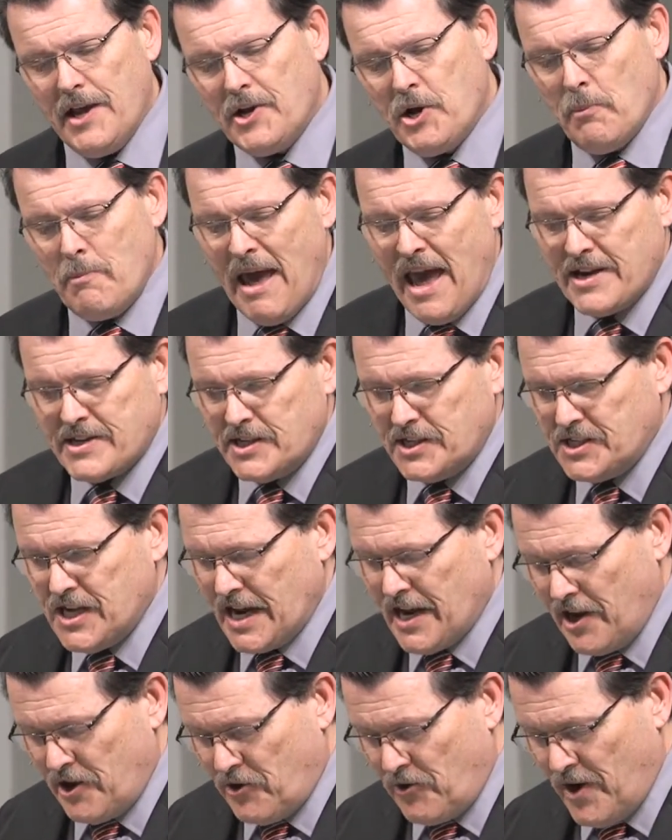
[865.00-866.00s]
Go back to
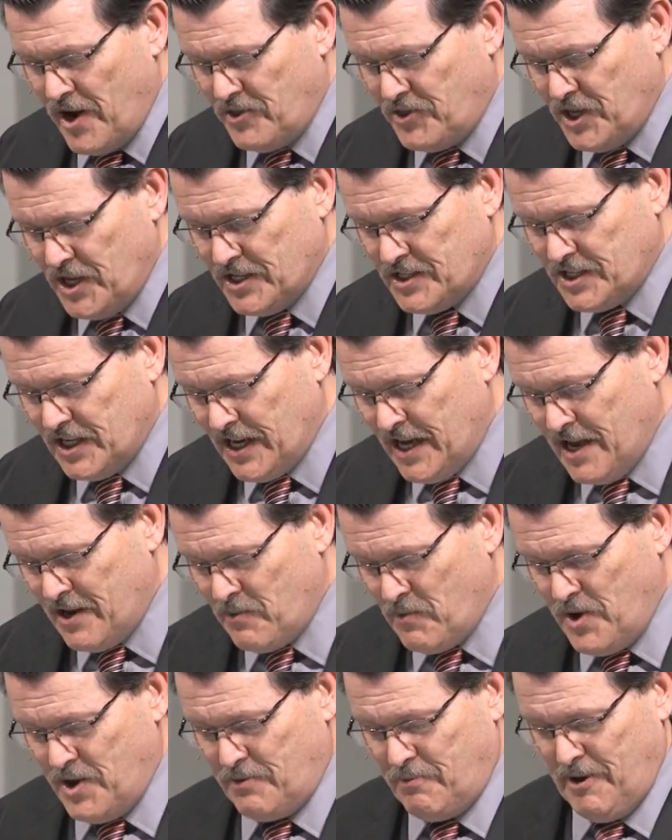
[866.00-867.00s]
2 Corinthians
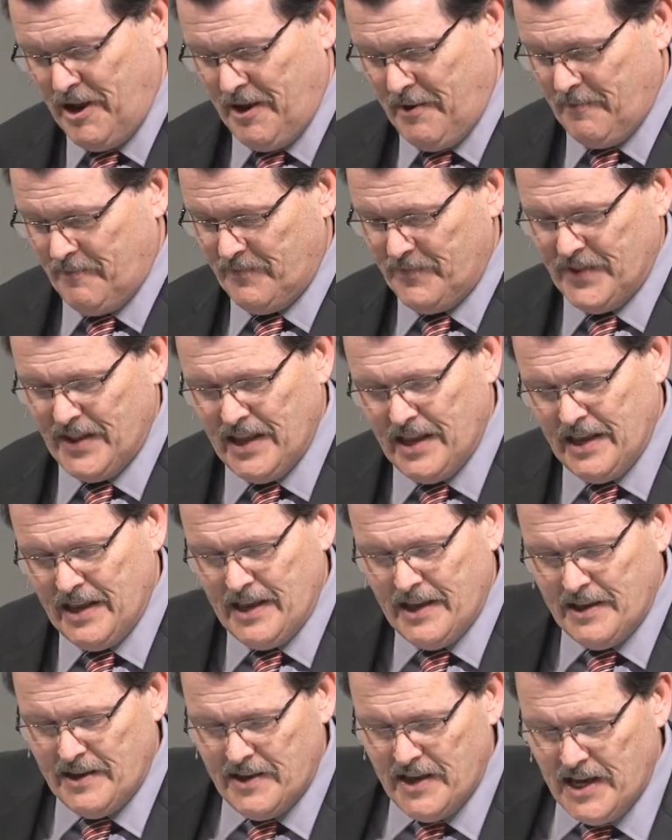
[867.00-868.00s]
again with me.
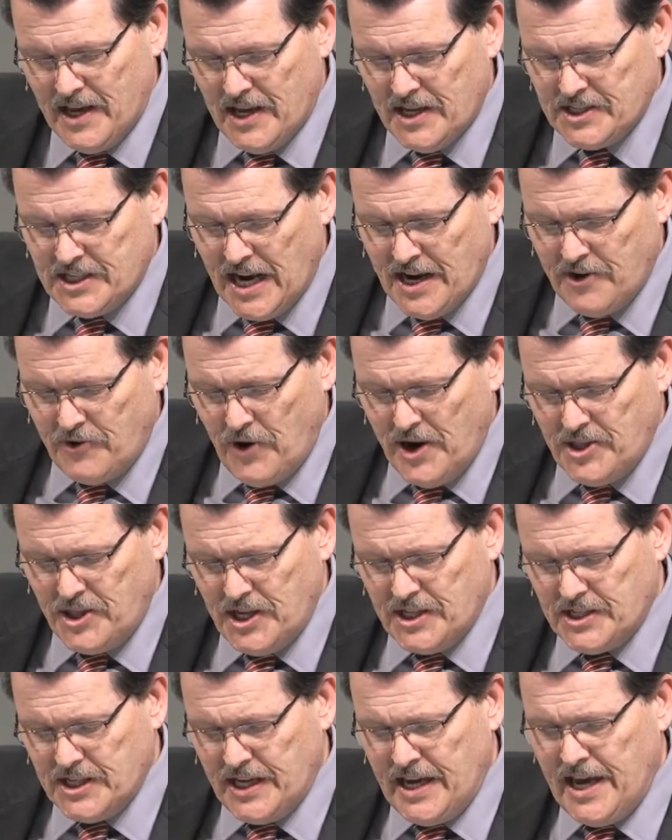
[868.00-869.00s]
2
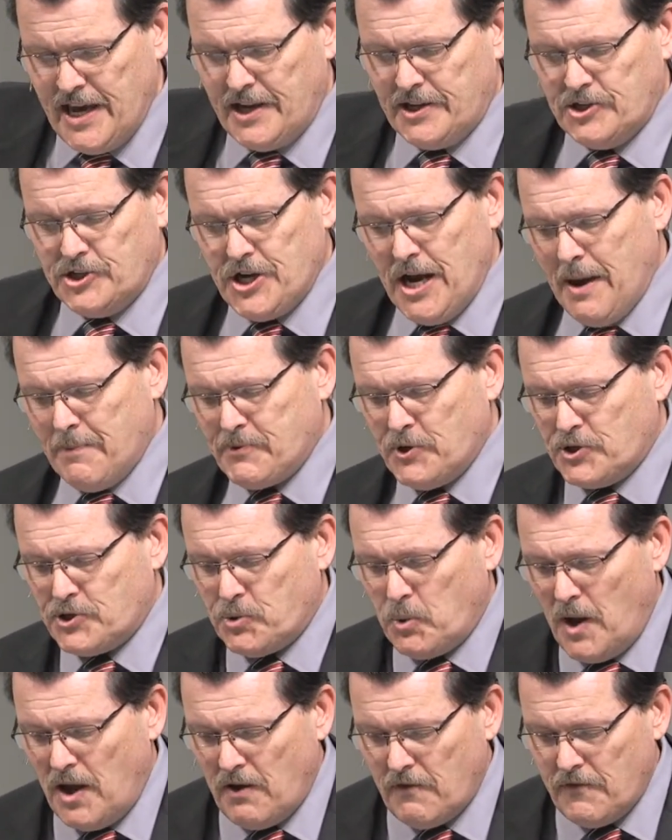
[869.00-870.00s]
Corinthians again, chapter
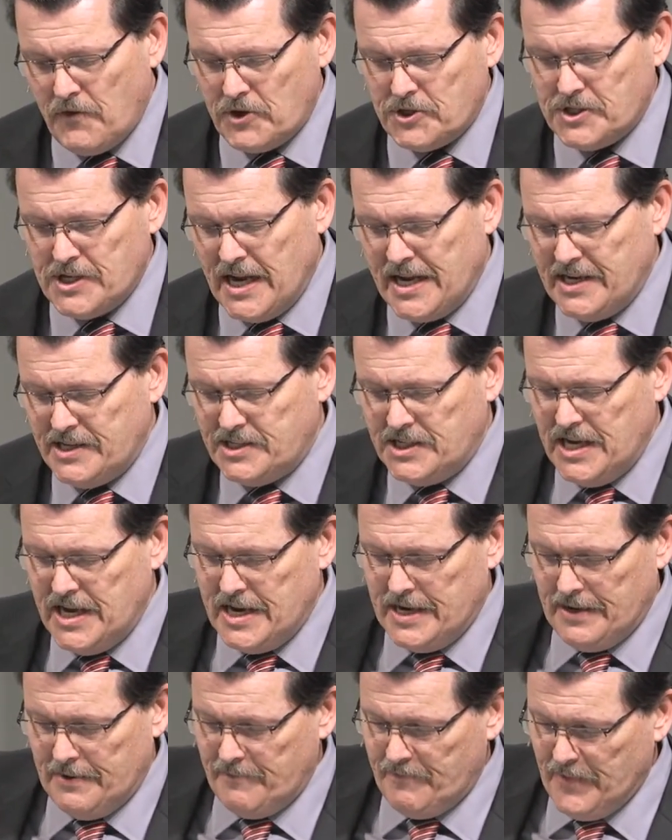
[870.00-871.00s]
12, verse
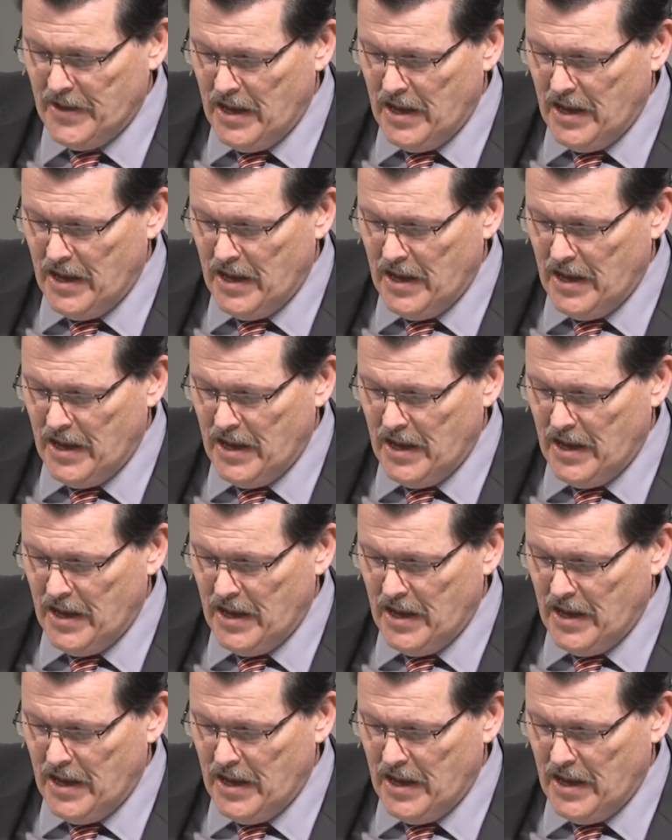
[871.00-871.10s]
19.